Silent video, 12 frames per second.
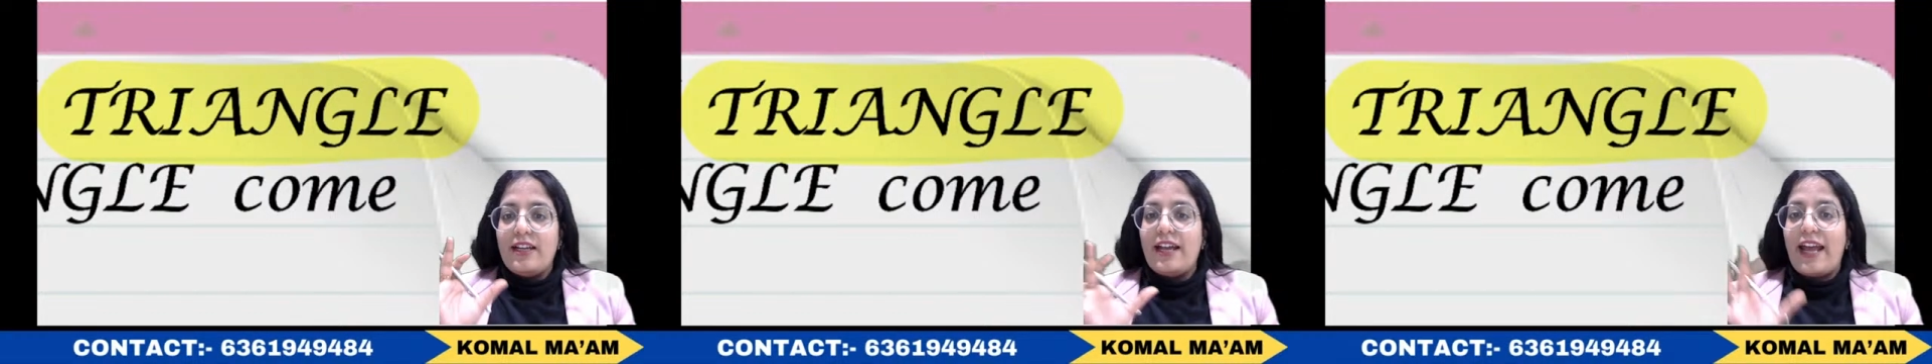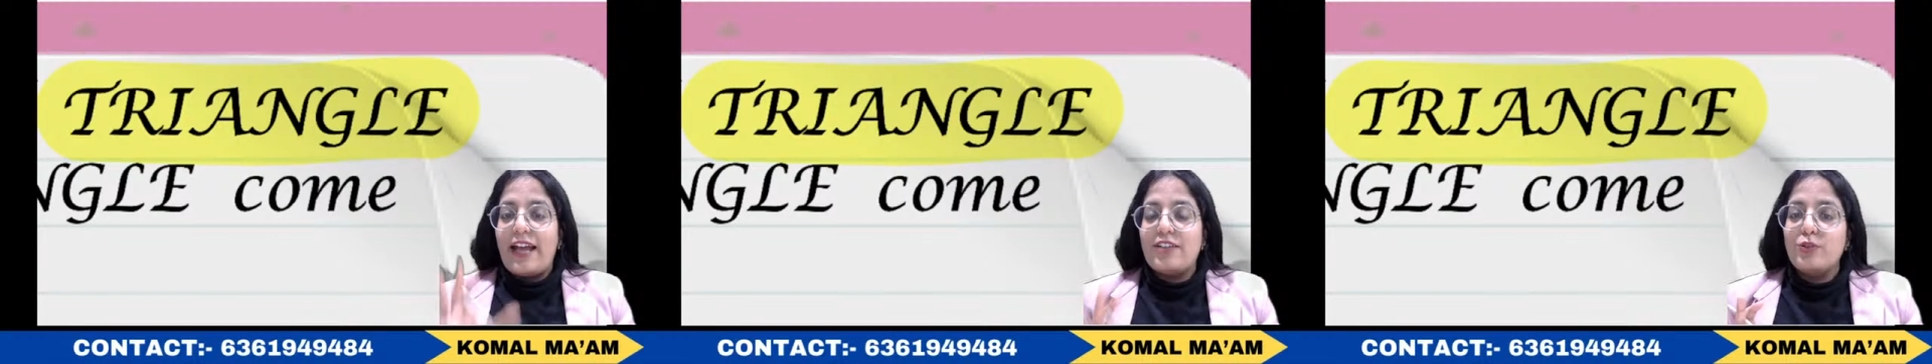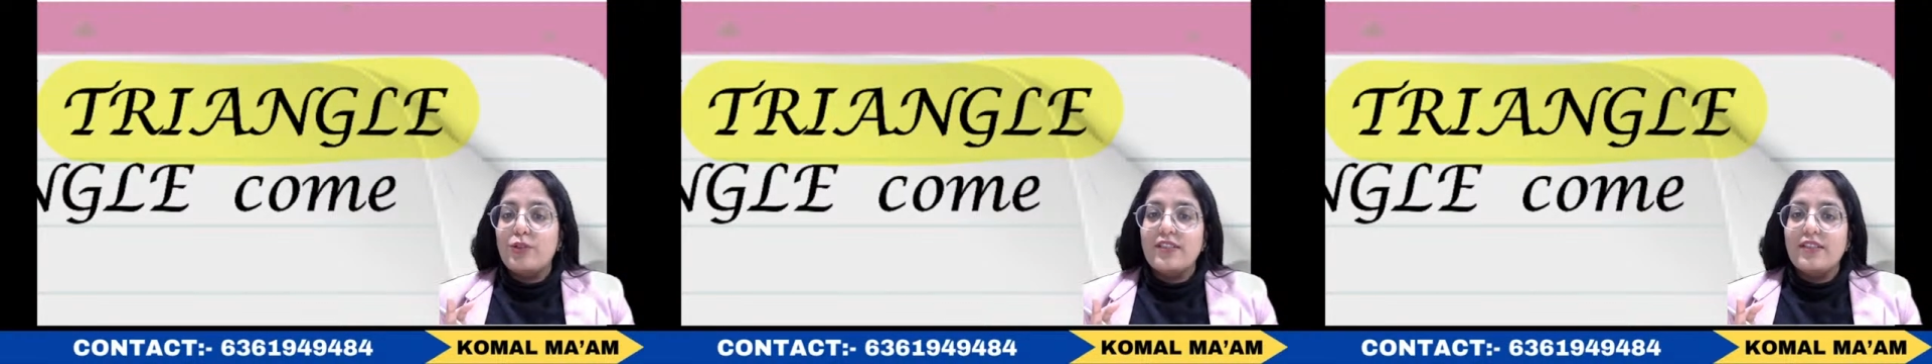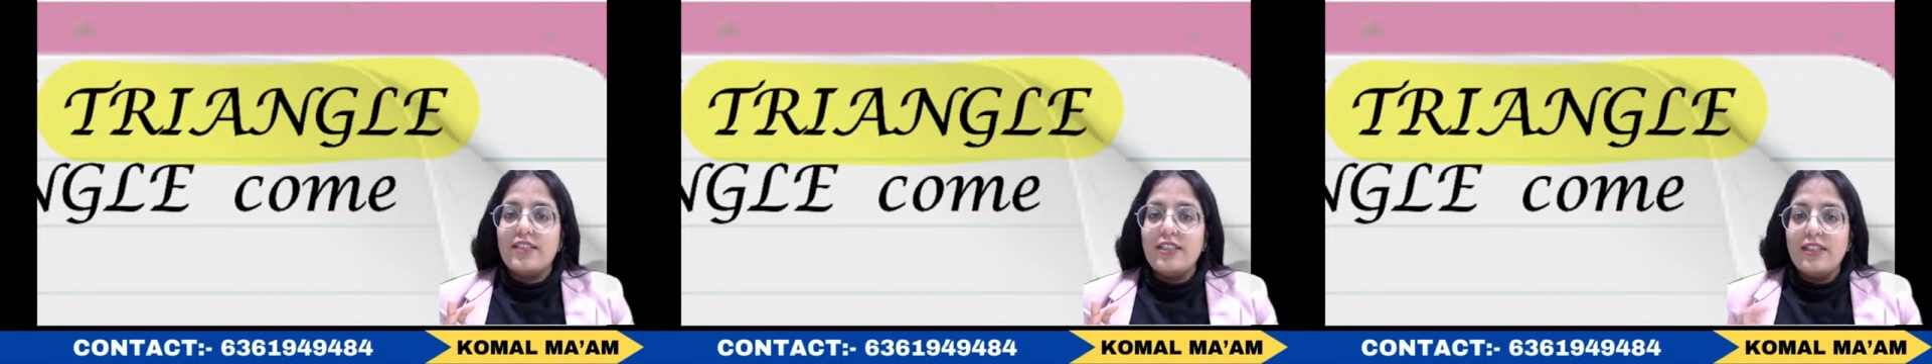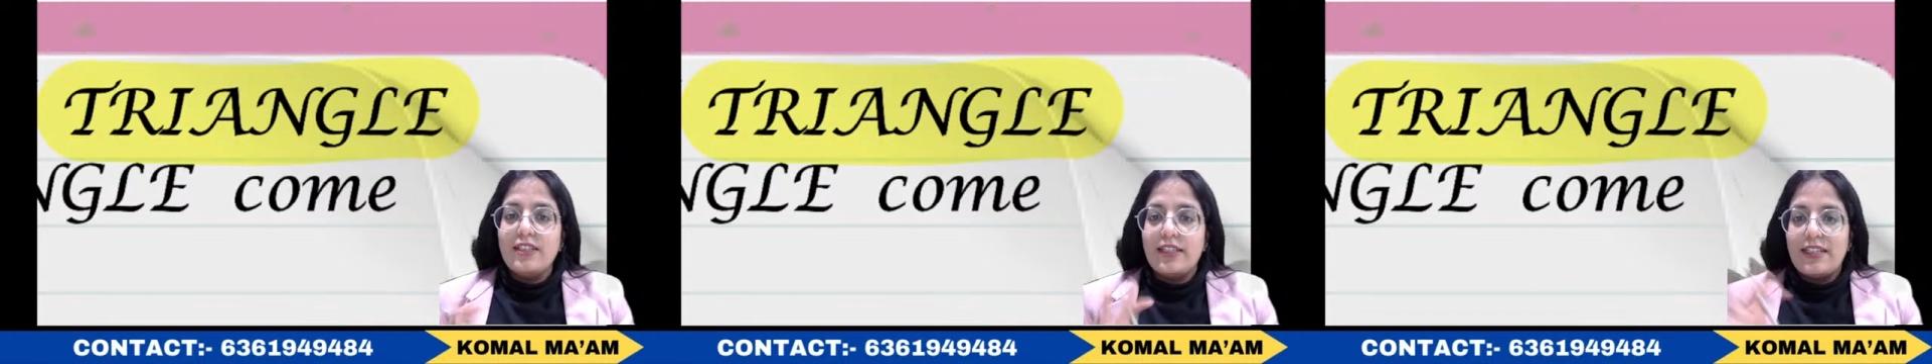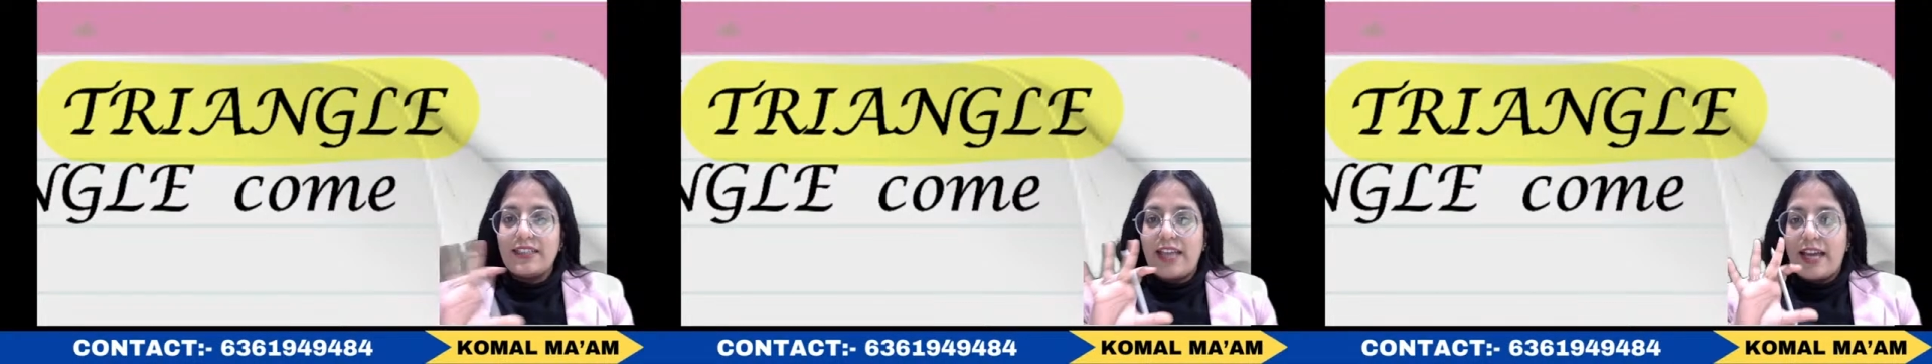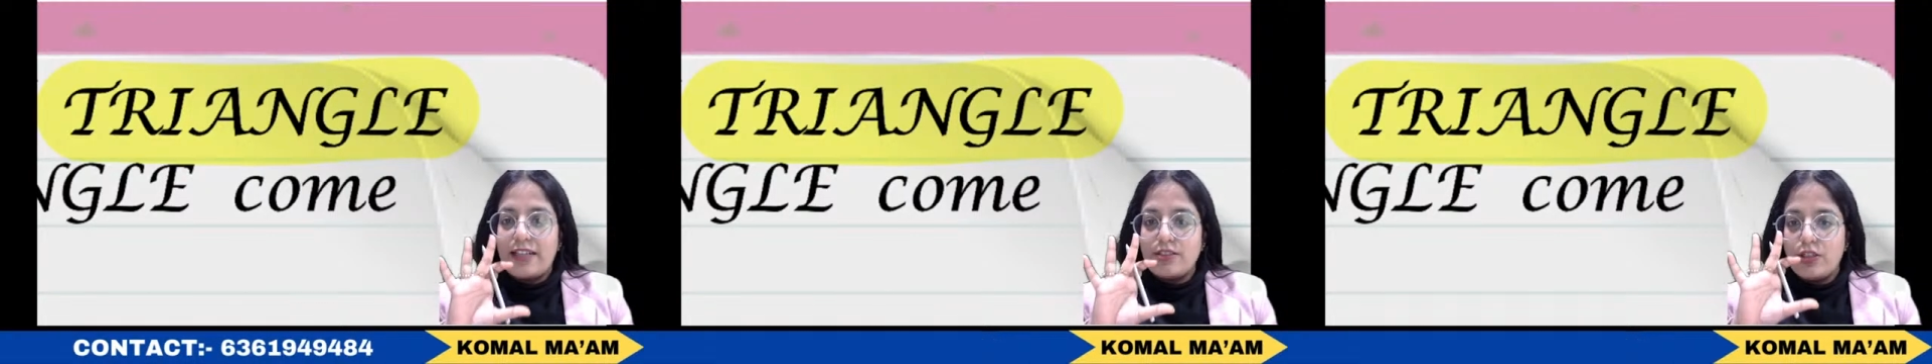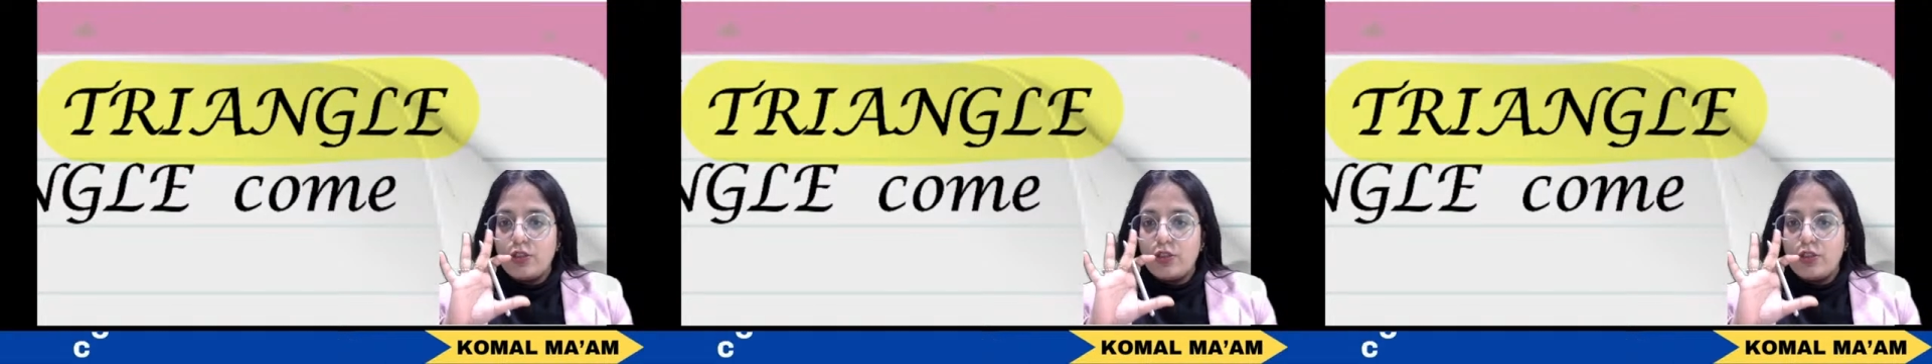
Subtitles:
as you can see, it has